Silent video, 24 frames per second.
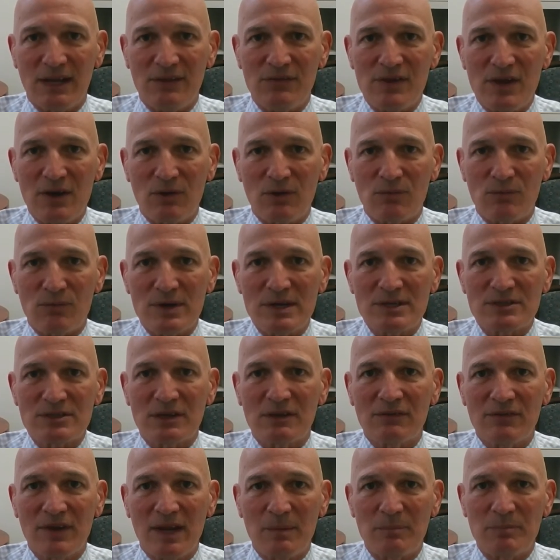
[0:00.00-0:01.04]
and their risk
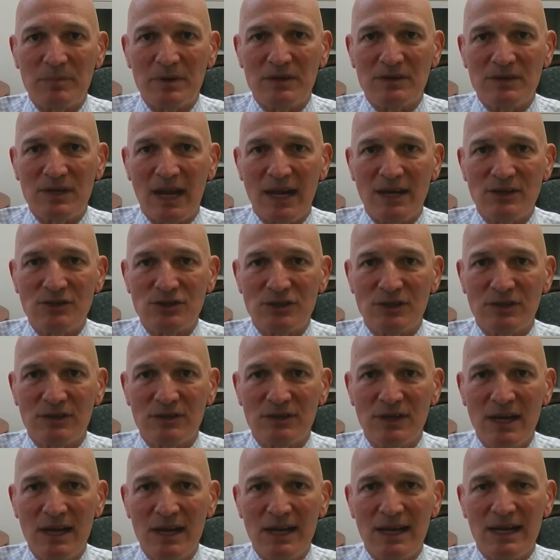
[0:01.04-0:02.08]
of
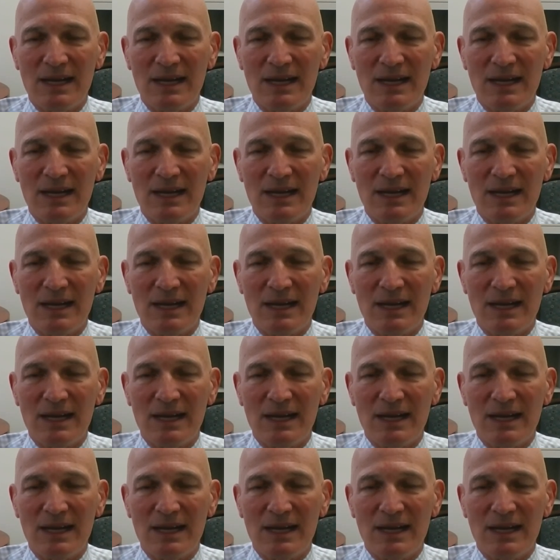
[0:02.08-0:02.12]
amputation